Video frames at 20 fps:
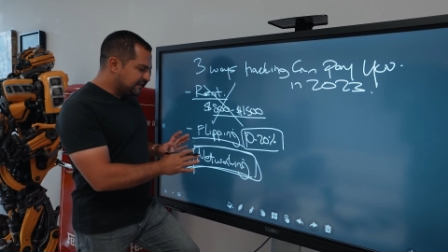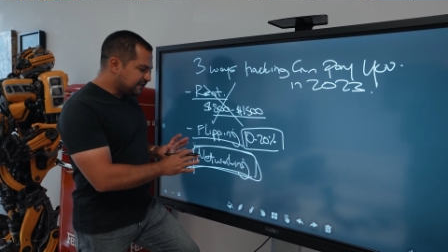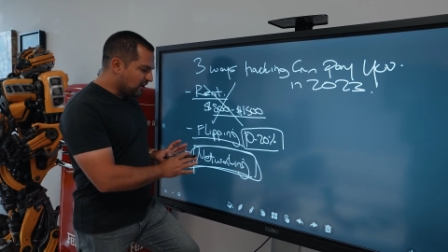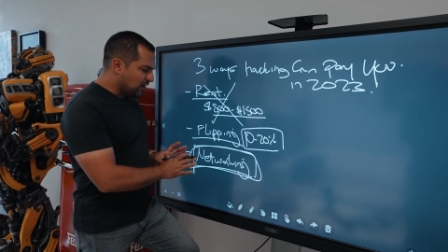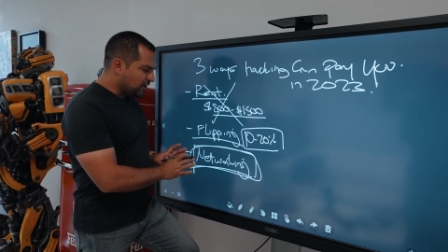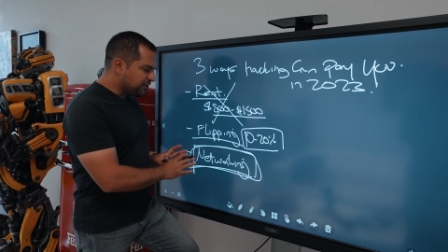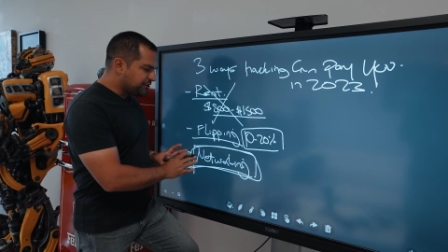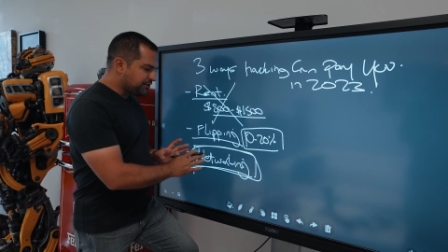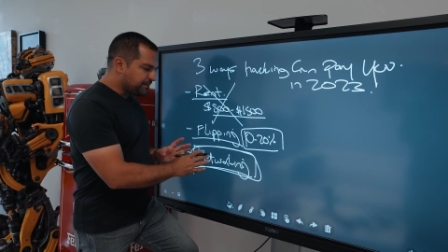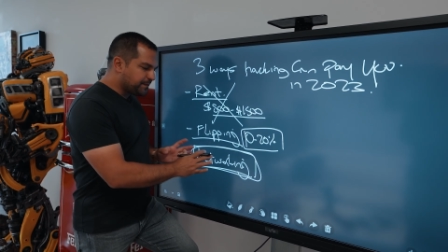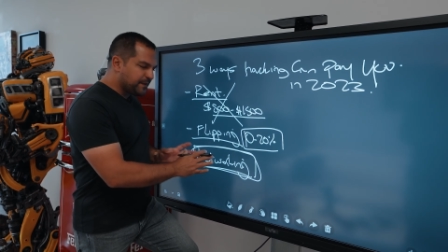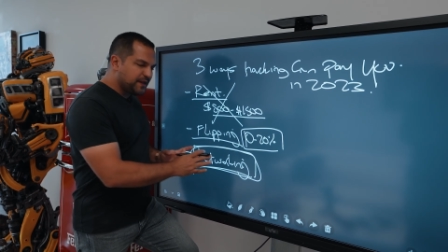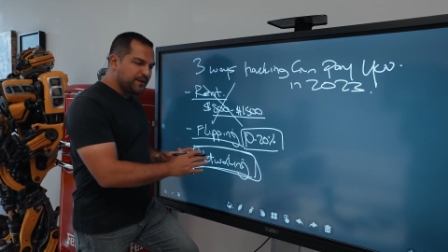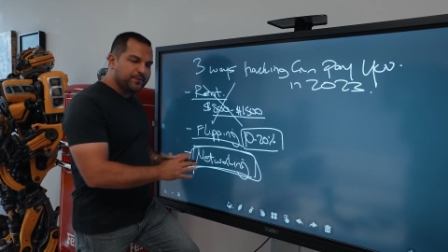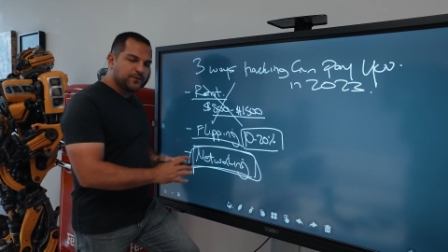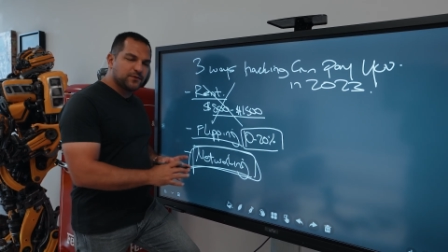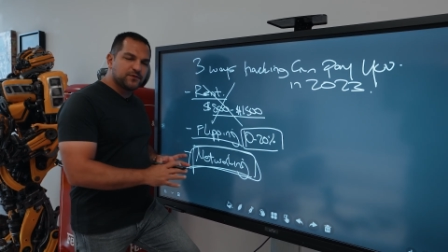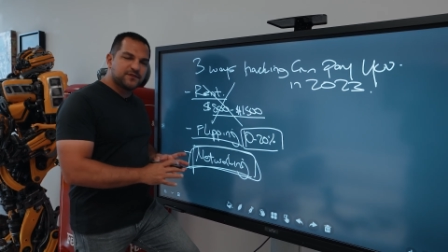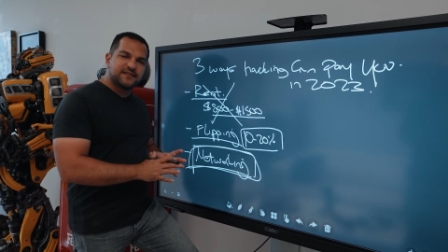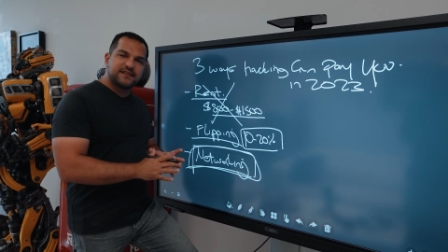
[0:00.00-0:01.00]
other
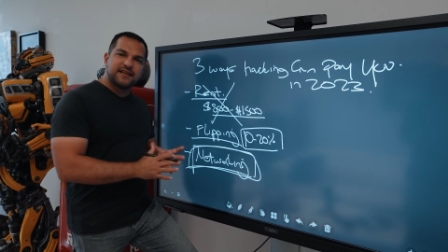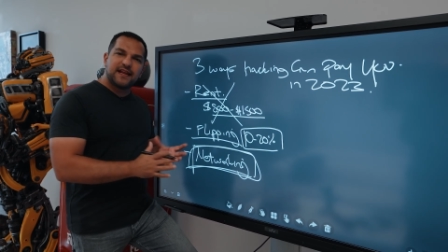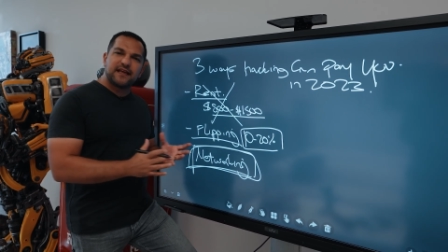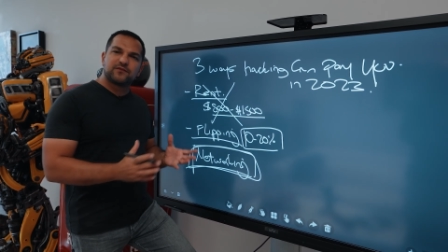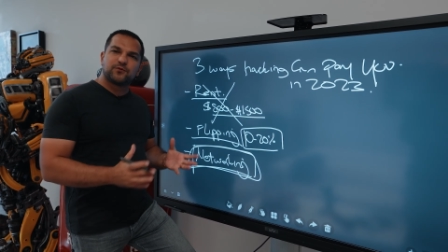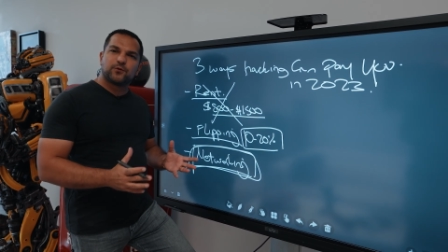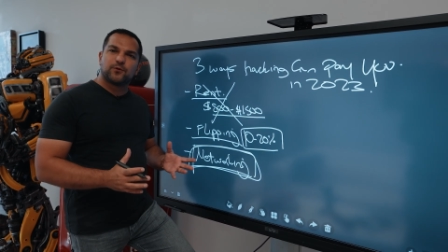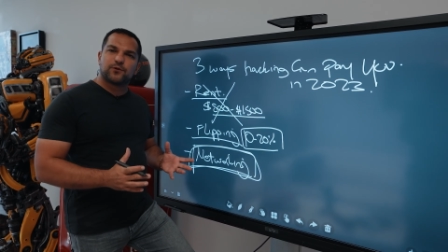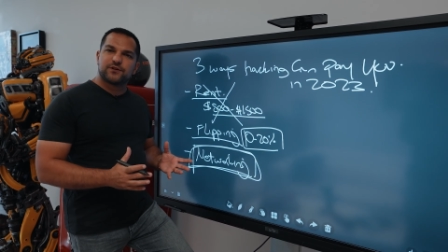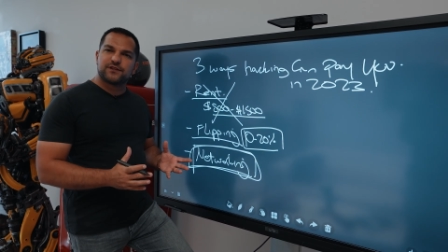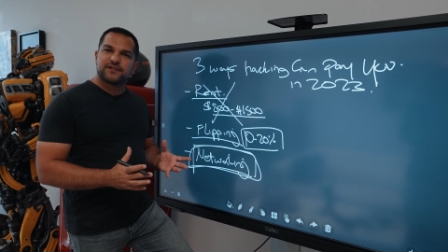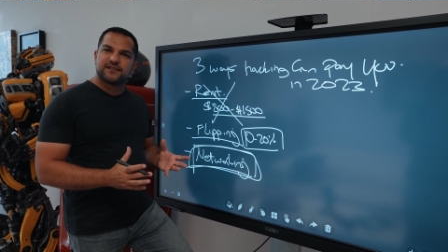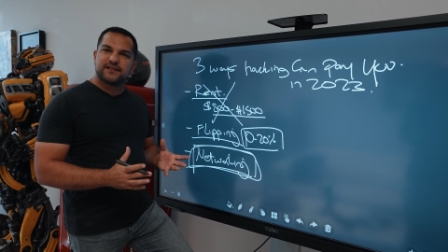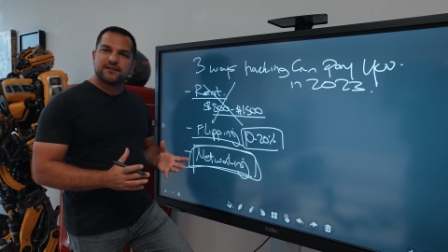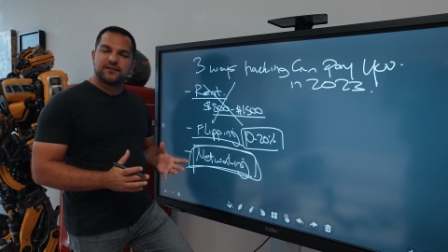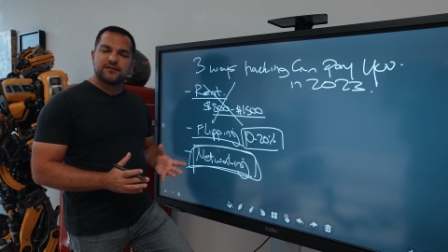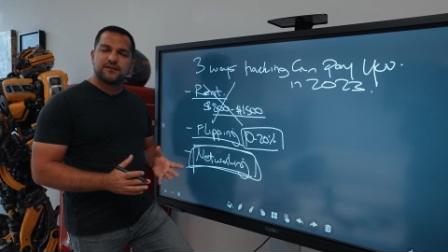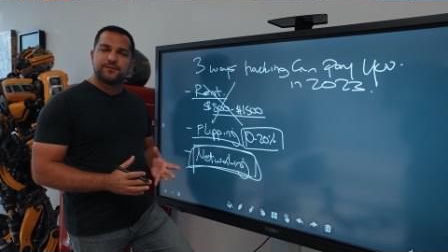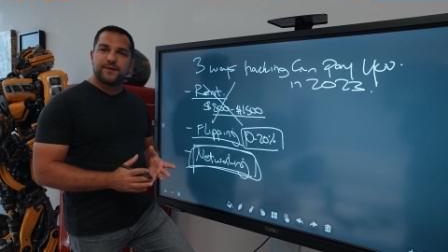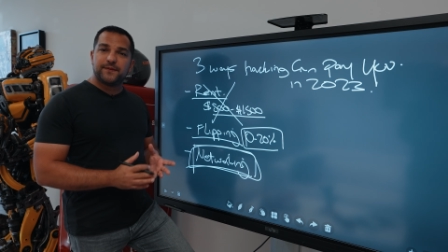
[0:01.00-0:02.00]
people's networks
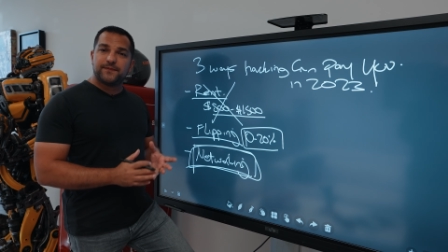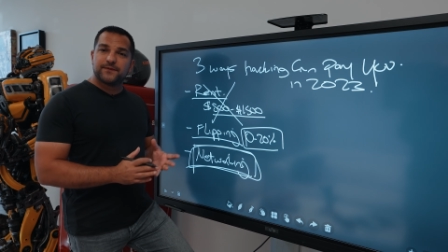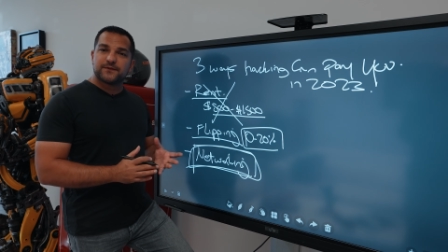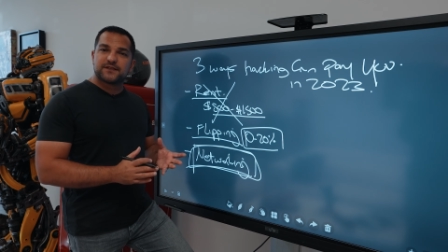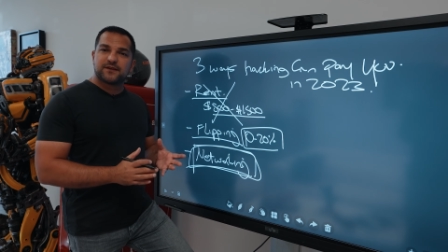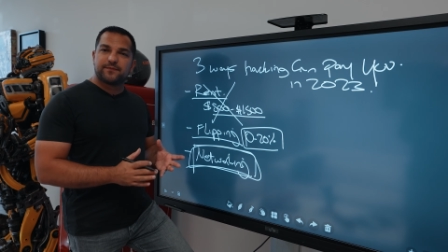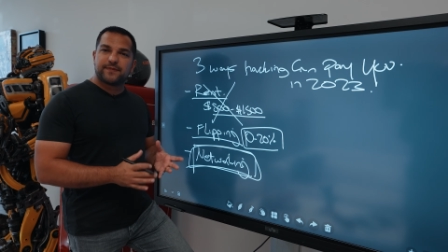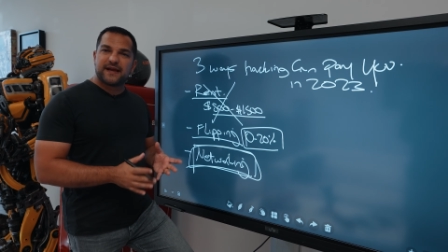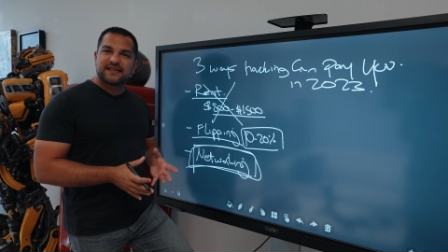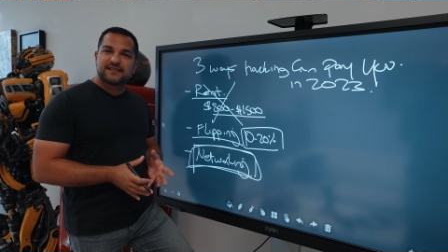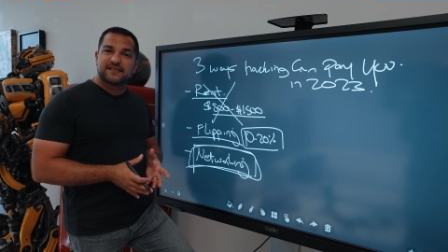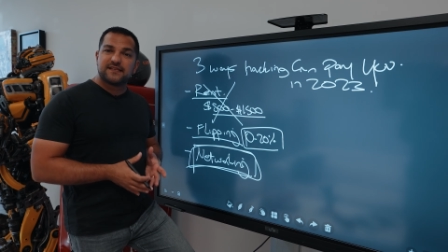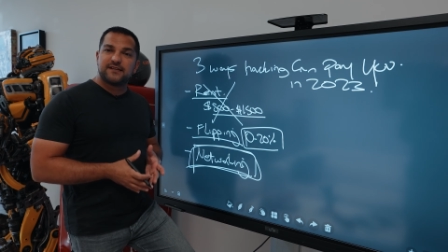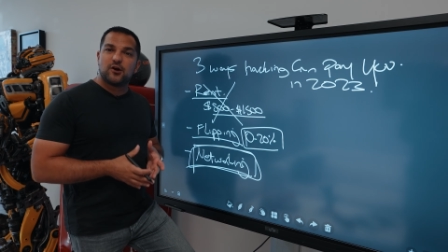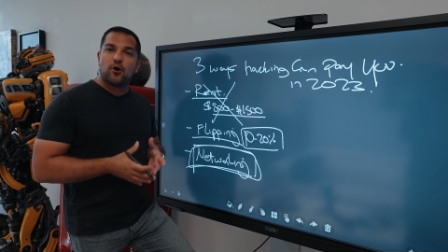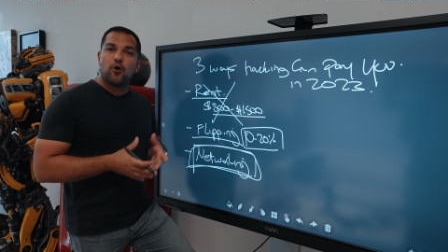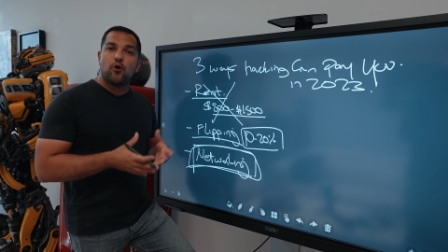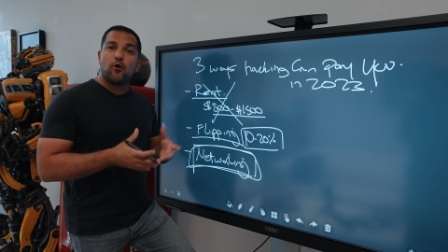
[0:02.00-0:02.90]
and other people's capacity